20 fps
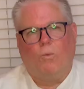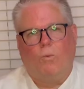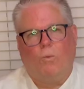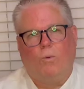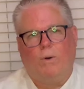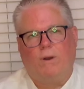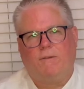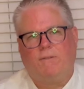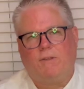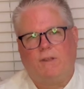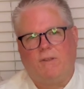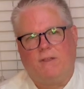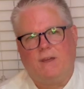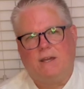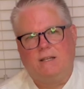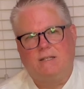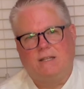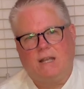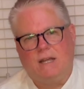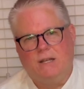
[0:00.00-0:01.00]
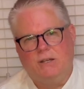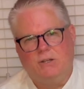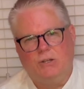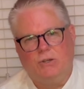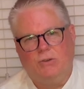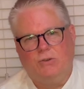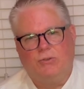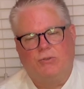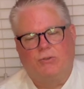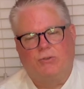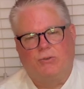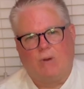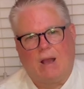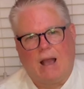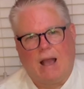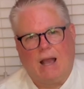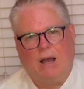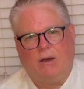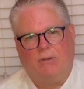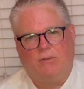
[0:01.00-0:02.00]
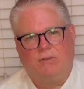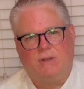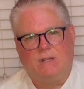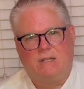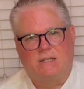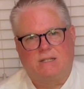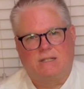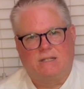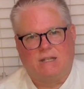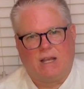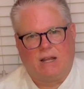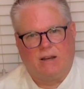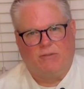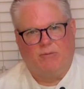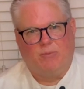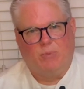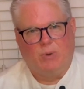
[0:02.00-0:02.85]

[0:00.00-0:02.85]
One of the things they do throughout this set of